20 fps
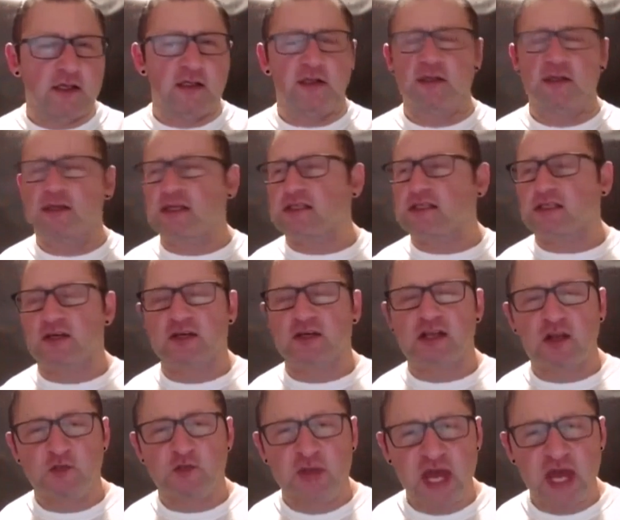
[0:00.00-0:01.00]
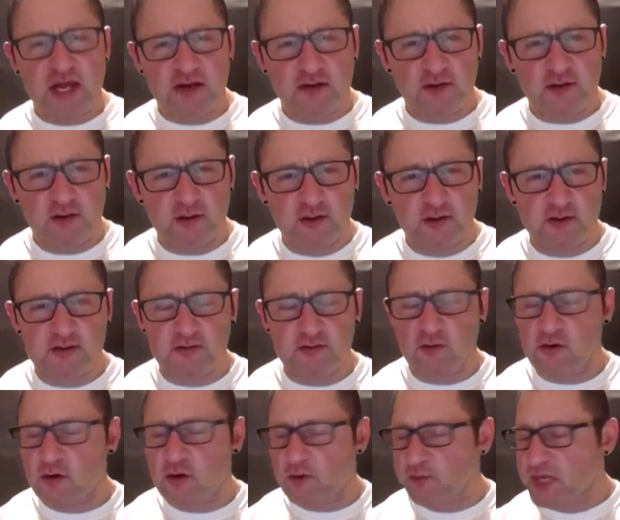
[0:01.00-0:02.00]
necessarily competitors
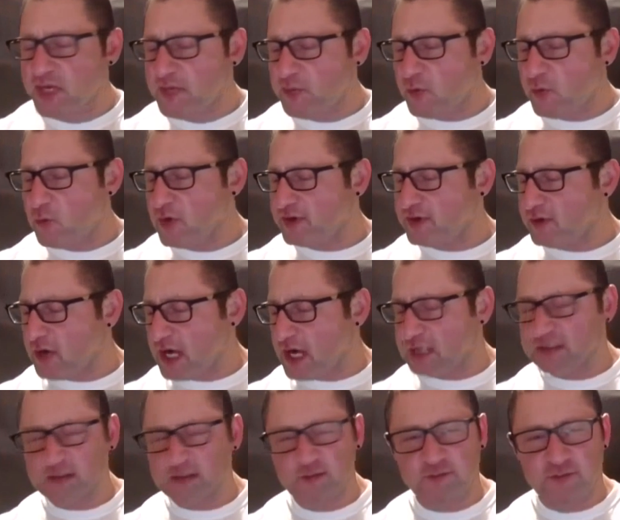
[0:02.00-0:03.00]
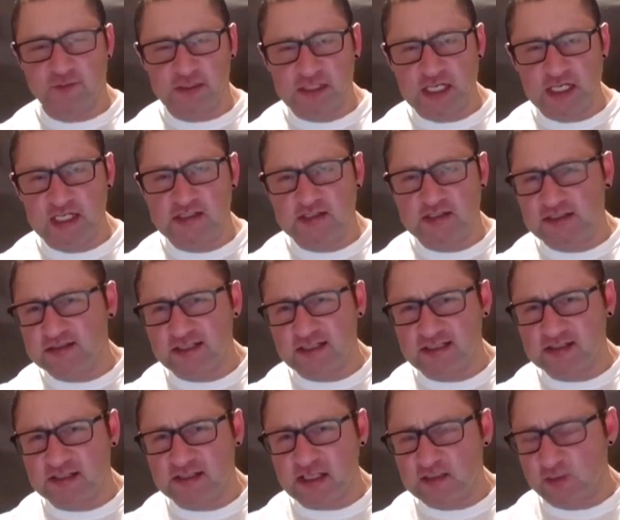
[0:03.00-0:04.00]
or people with awesome physiques because
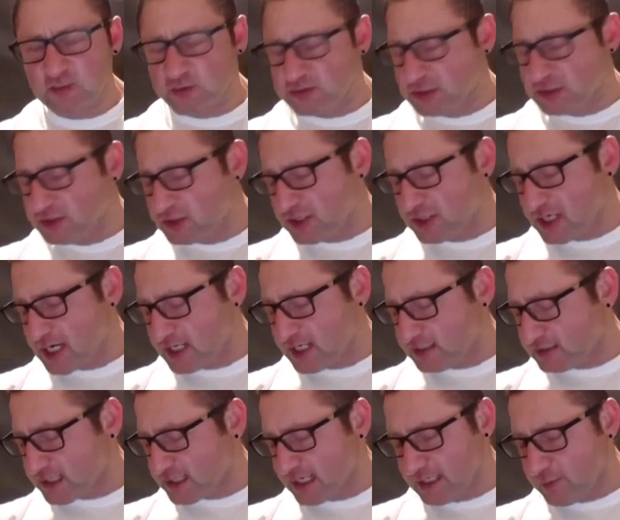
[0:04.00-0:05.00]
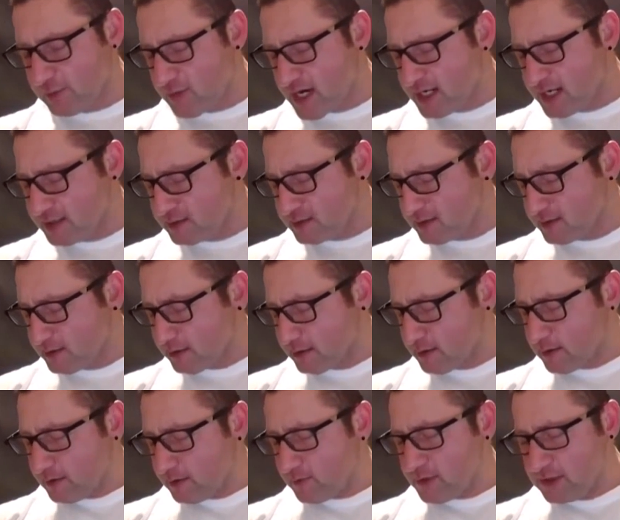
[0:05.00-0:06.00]
that's that's mostly genetics anyway.
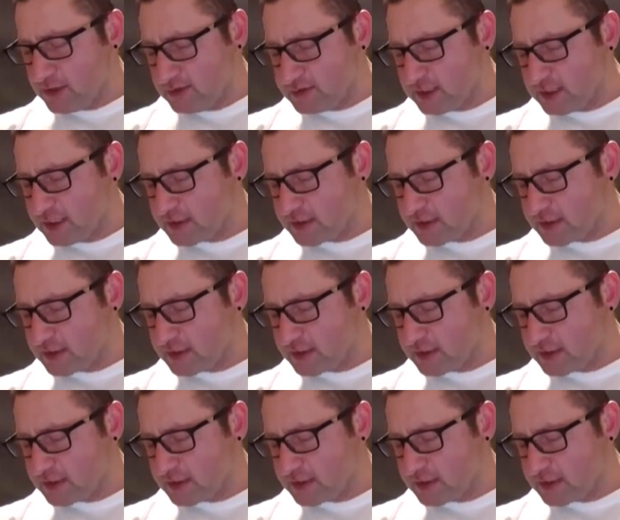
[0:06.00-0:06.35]
When you see a